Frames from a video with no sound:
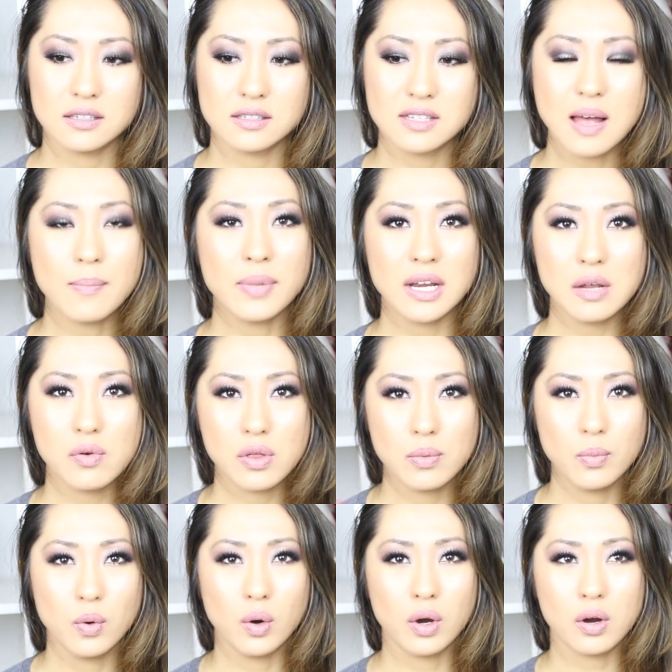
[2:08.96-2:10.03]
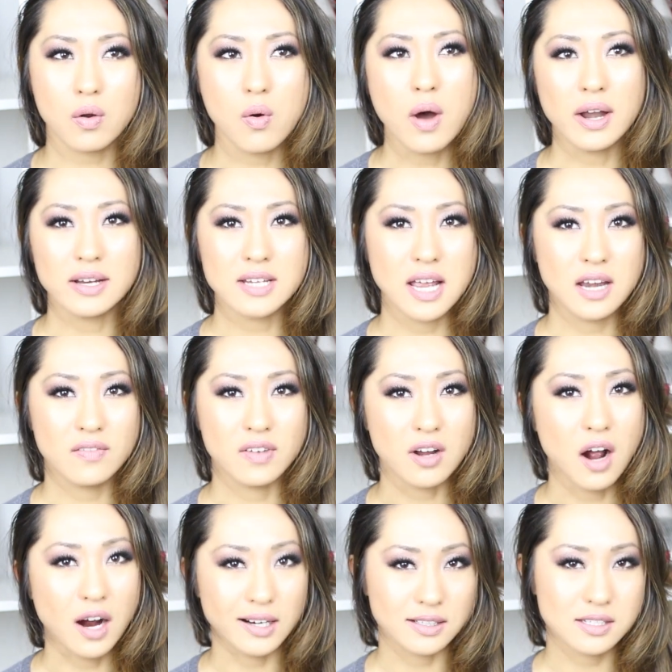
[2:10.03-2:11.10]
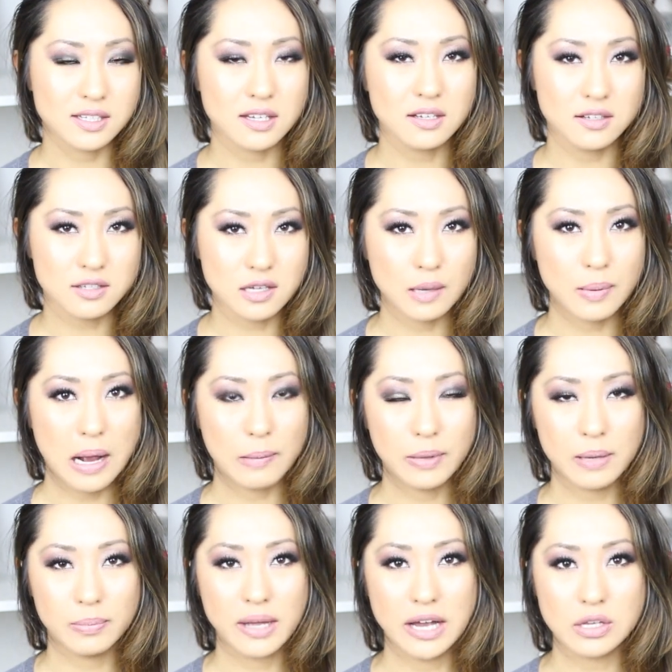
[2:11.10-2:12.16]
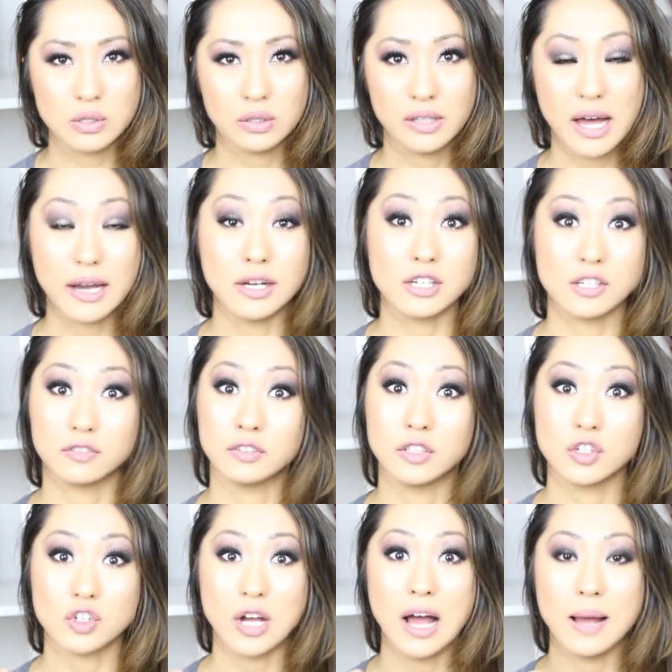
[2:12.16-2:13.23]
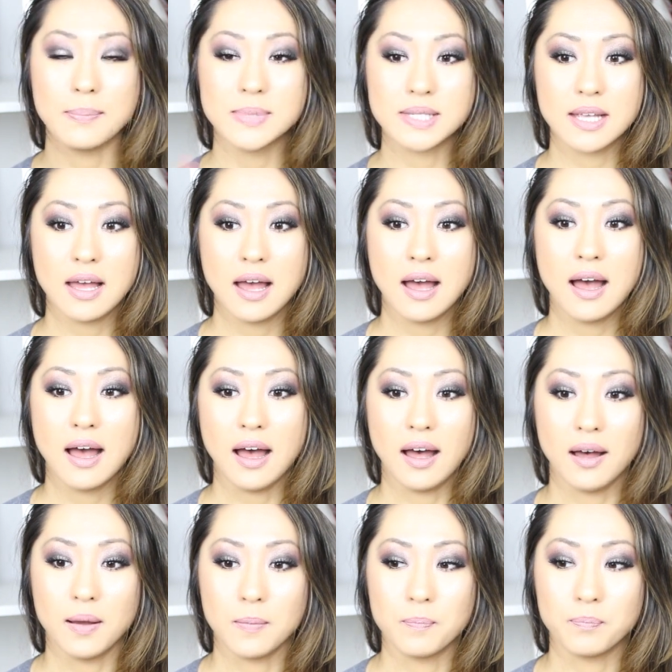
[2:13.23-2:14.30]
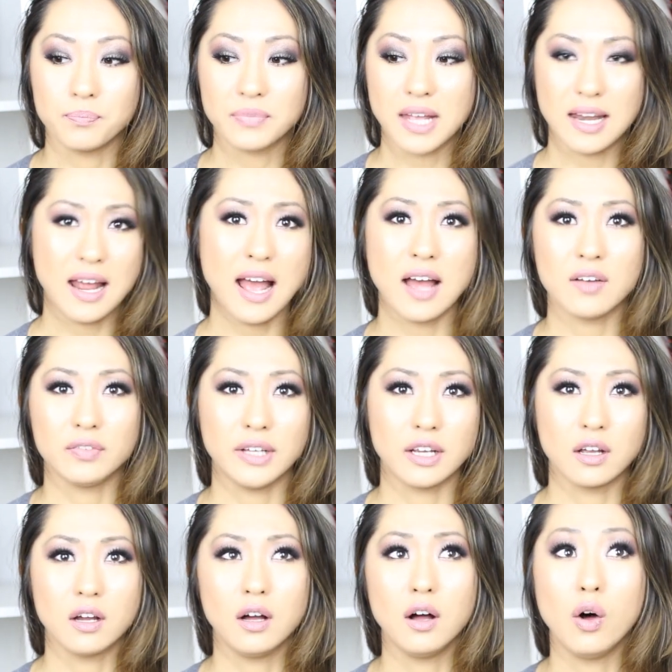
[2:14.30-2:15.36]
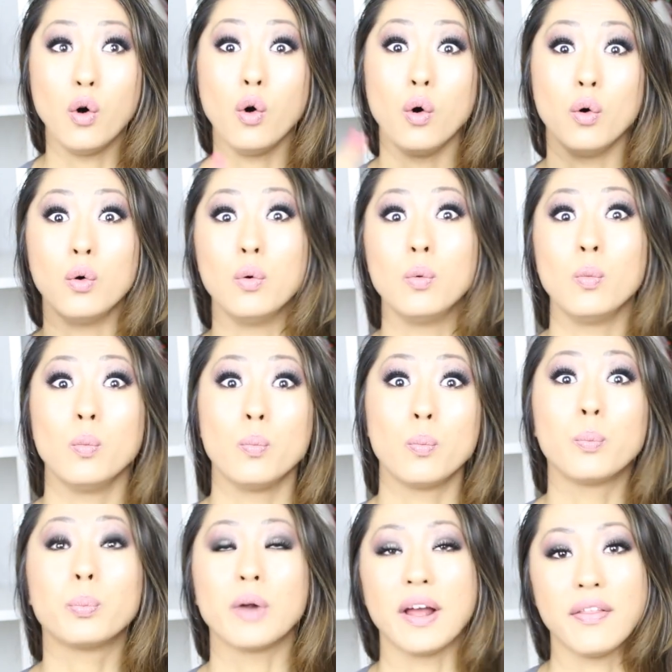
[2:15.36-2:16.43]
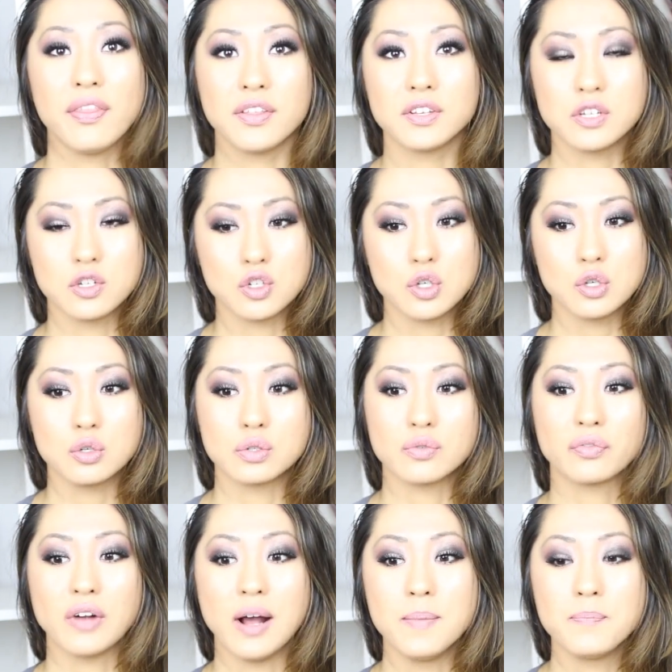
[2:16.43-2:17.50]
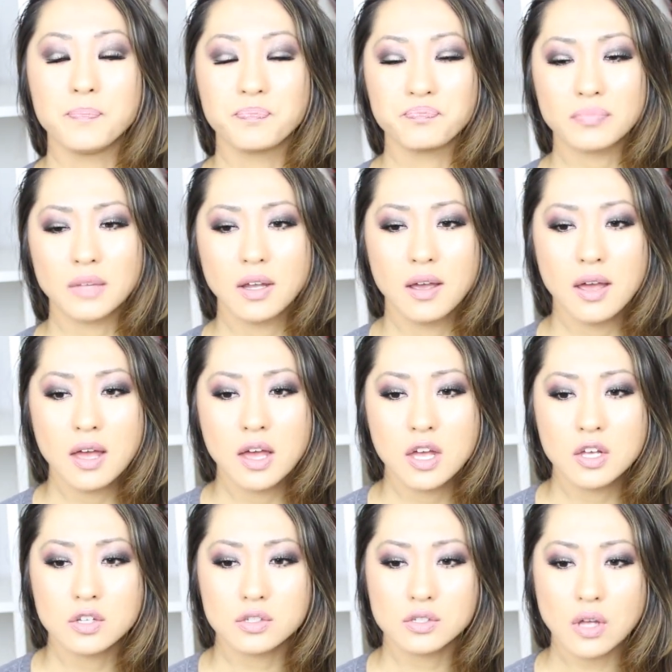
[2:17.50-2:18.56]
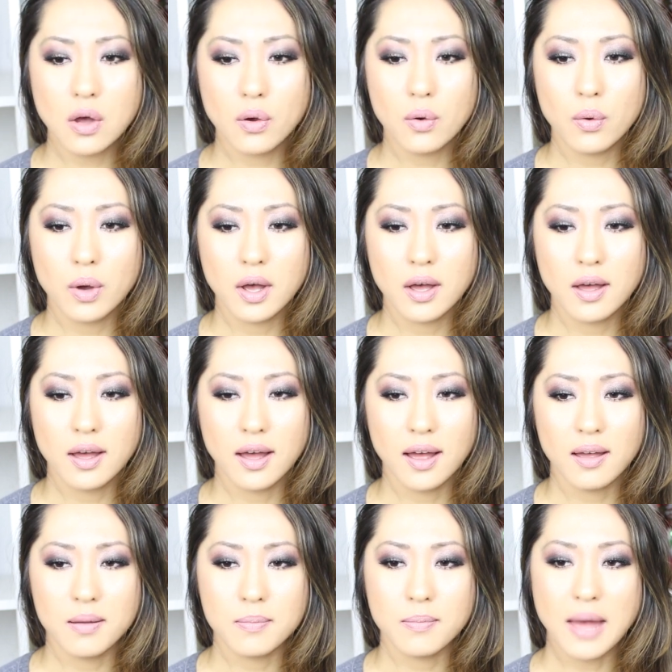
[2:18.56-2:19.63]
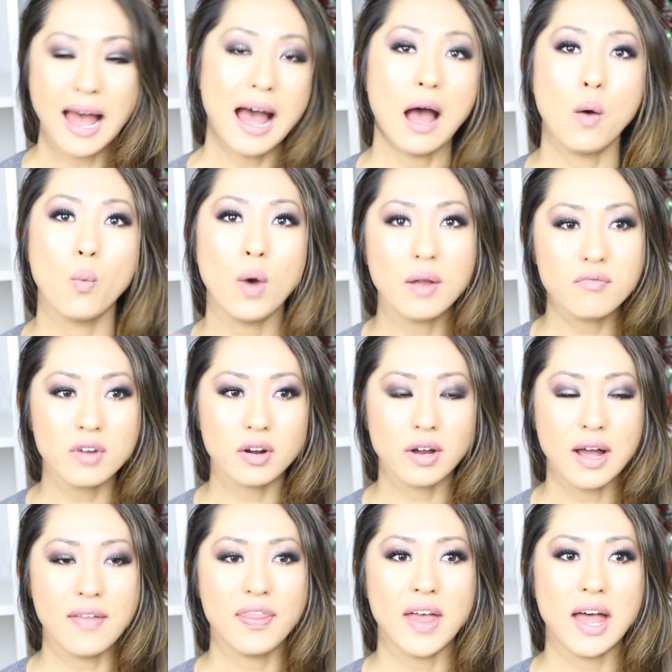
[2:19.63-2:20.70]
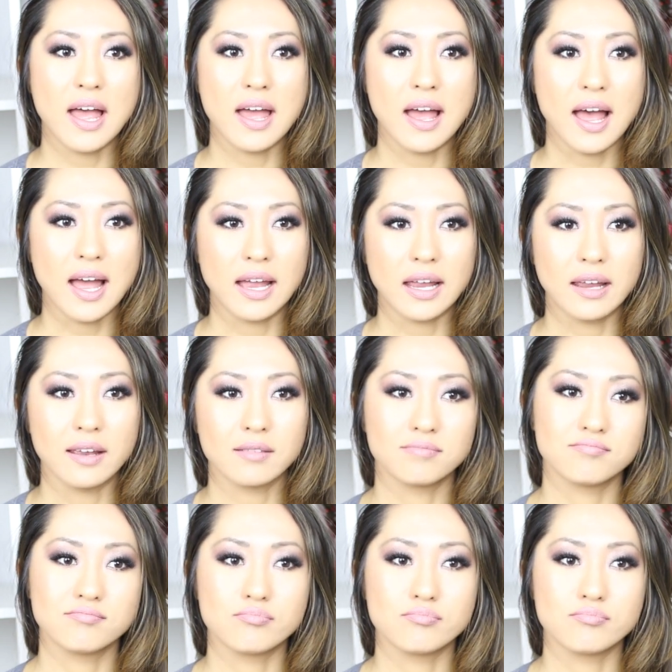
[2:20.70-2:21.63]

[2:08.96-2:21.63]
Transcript: somebody with more quantitative and hard skills could probably apply to a lot of different jobs and have like a whole breadth to choose from. So one regret that I